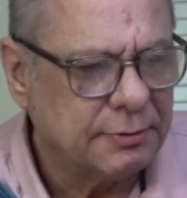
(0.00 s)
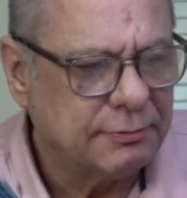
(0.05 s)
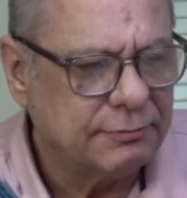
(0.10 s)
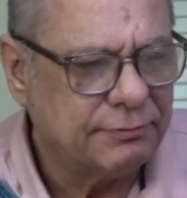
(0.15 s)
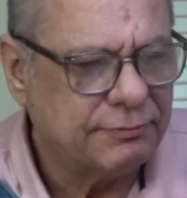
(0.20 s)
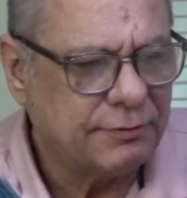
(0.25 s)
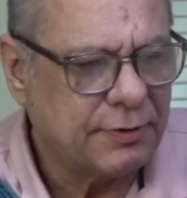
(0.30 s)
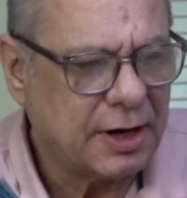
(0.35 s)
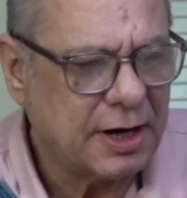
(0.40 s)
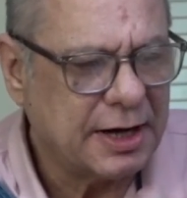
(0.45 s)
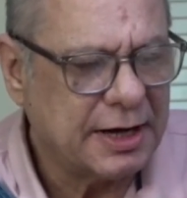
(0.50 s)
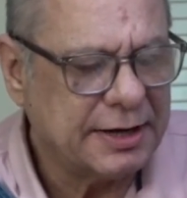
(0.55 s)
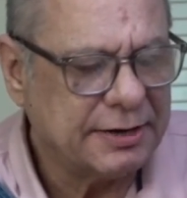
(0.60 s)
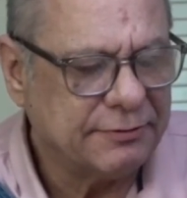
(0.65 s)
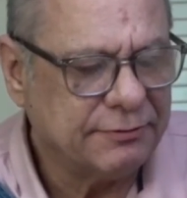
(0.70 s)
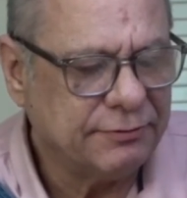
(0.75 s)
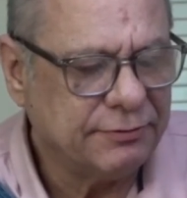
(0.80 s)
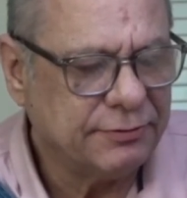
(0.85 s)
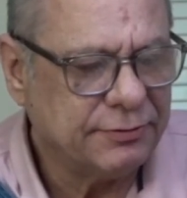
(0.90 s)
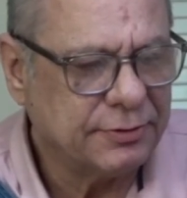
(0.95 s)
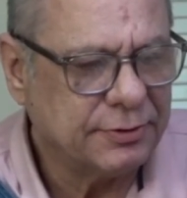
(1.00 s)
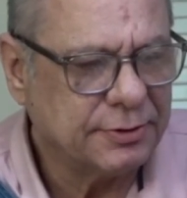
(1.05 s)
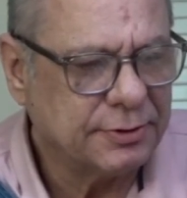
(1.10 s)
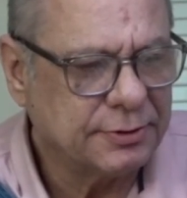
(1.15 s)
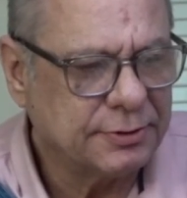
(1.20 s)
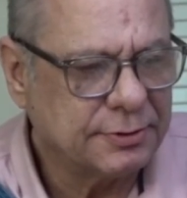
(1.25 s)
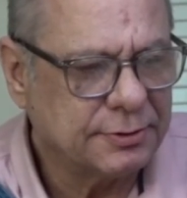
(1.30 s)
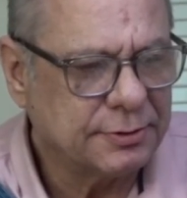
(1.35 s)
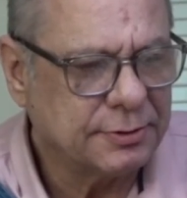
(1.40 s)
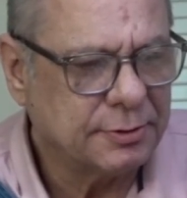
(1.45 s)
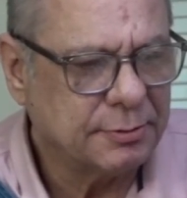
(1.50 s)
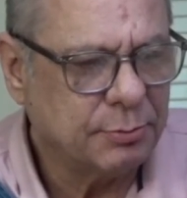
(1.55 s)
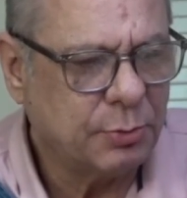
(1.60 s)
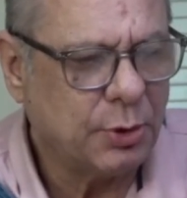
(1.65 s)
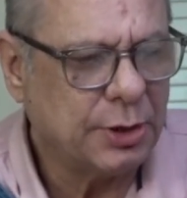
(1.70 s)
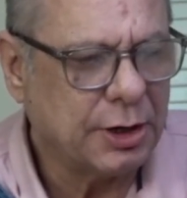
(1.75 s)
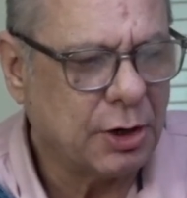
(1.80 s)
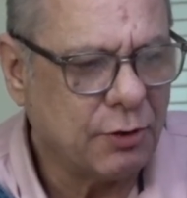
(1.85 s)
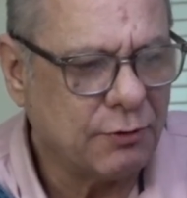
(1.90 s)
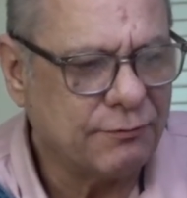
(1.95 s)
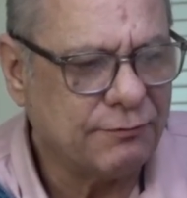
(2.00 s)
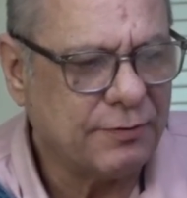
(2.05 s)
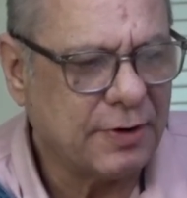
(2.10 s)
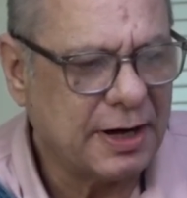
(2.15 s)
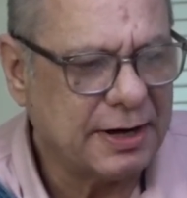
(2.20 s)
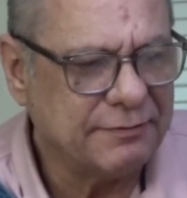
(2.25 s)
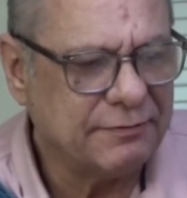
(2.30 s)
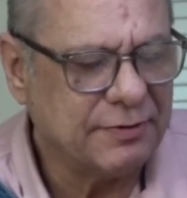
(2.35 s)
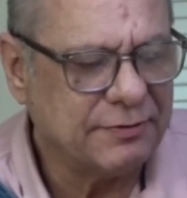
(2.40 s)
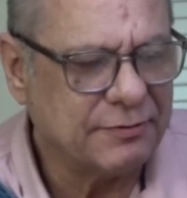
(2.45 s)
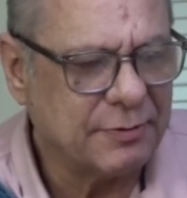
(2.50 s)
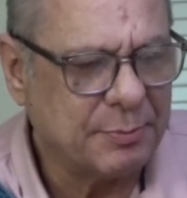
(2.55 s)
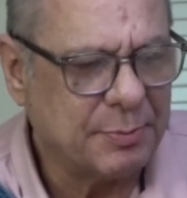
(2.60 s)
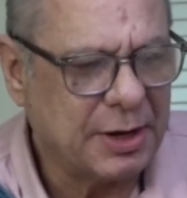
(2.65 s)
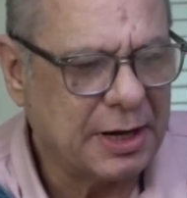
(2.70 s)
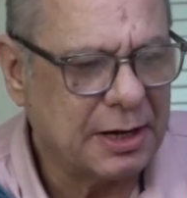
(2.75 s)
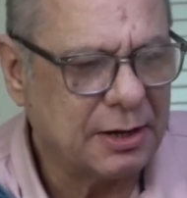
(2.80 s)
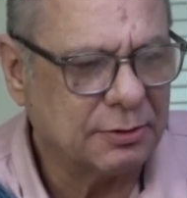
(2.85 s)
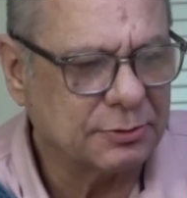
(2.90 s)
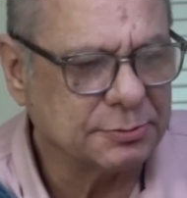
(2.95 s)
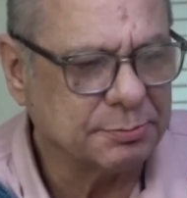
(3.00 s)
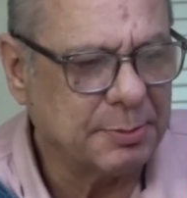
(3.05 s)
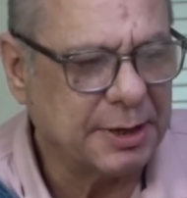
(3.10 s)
5.05 of a pound,